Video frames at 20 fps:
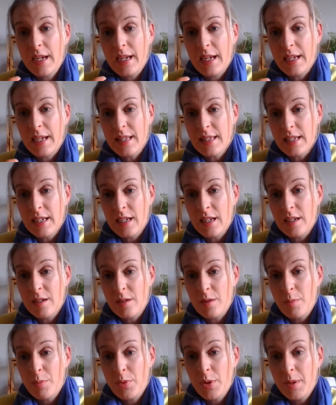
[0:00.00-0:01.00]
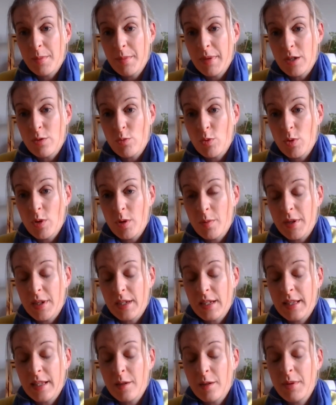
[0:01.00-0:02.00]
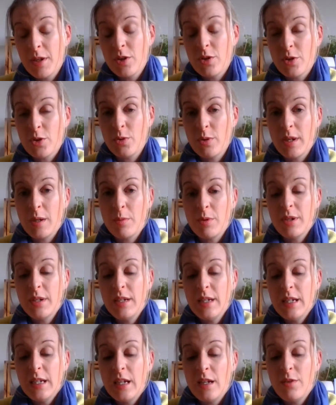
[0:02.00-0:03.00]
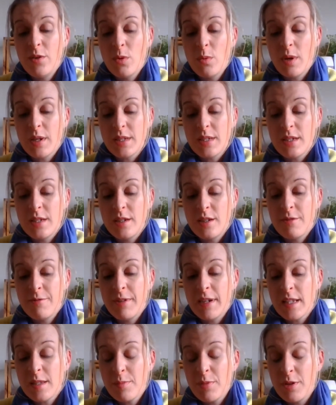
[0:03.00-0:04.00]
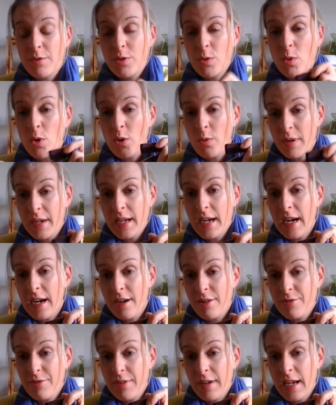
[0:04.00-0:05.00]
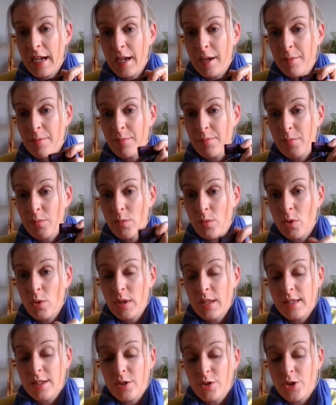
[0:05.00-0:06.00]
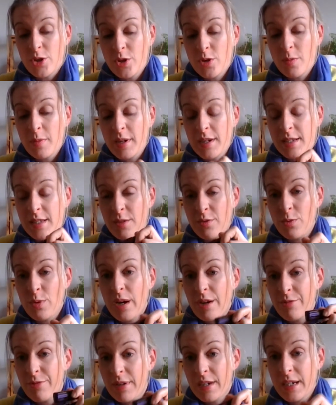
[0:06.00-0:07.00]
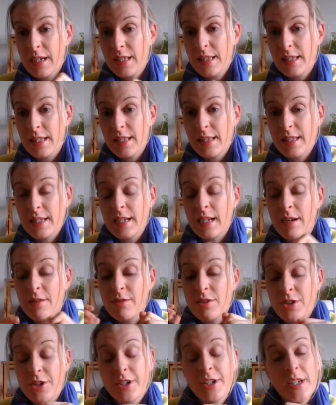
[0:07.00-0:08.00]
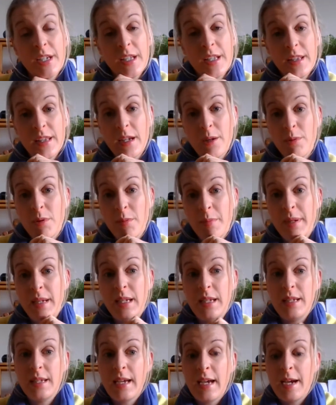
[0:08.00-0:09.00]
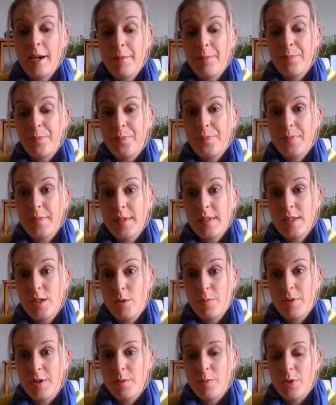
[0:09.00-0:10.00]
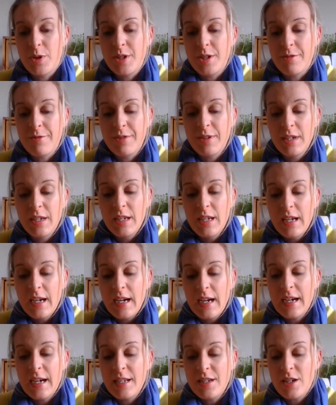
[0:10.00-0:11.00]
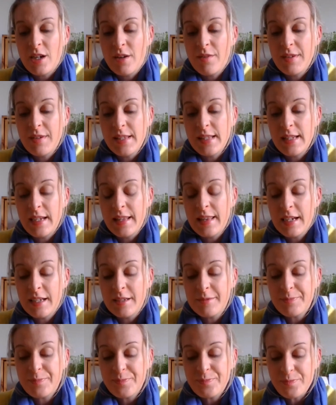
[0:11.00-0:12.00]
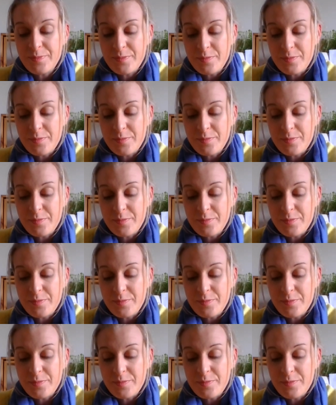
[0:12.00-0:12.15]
okay, it's in a pre-made roller bottle. That would be another great one if you wanted to invest. But if you already have oils in your toolbox, and if you have frankincense and lavender, they will be super supportive. And obviously then